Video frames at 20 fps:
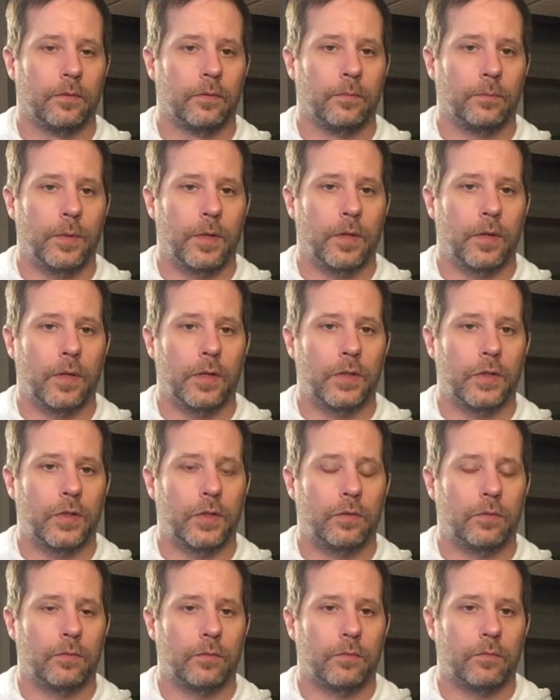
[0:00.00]

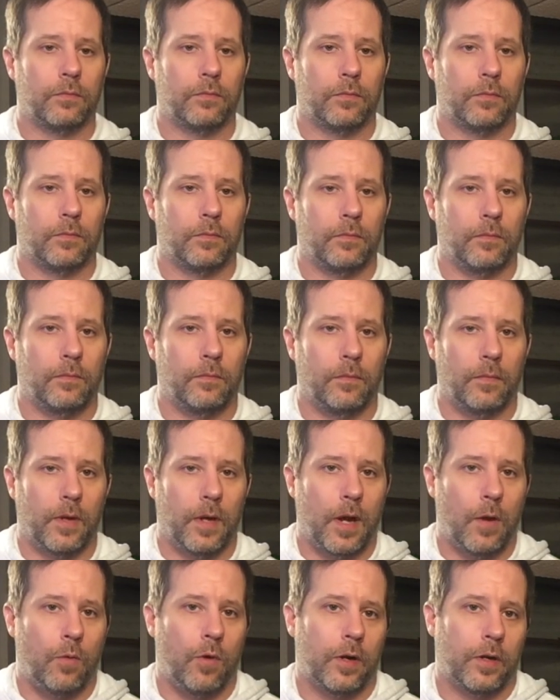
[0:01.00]
because
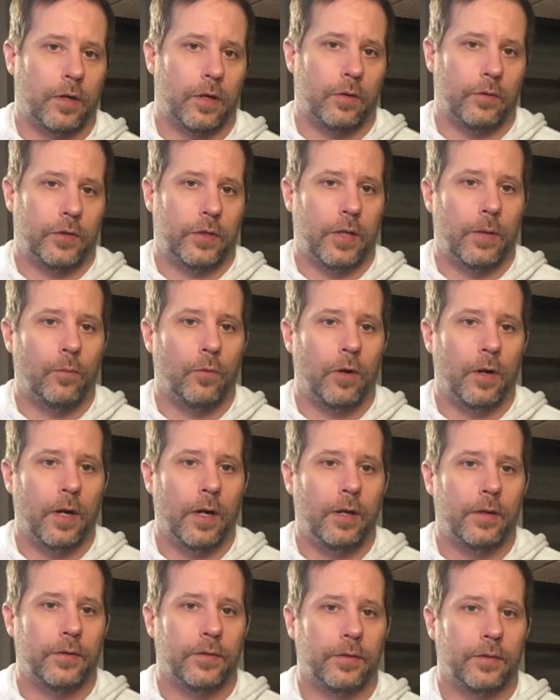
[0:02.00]
I want to go somewhere
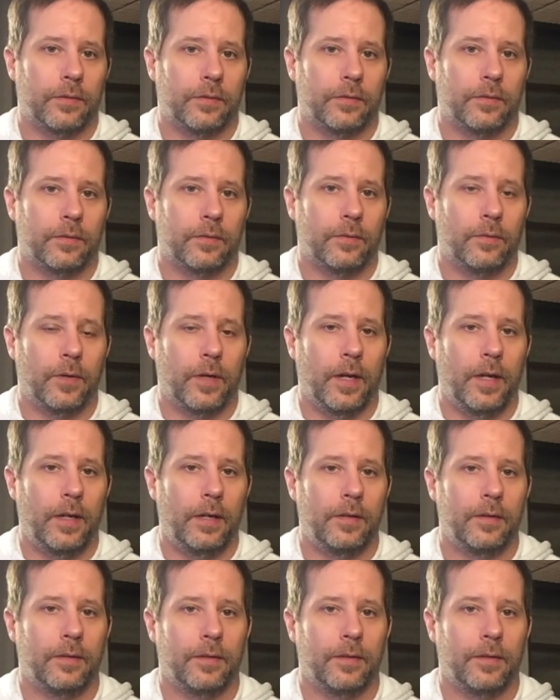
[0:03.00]
else, right?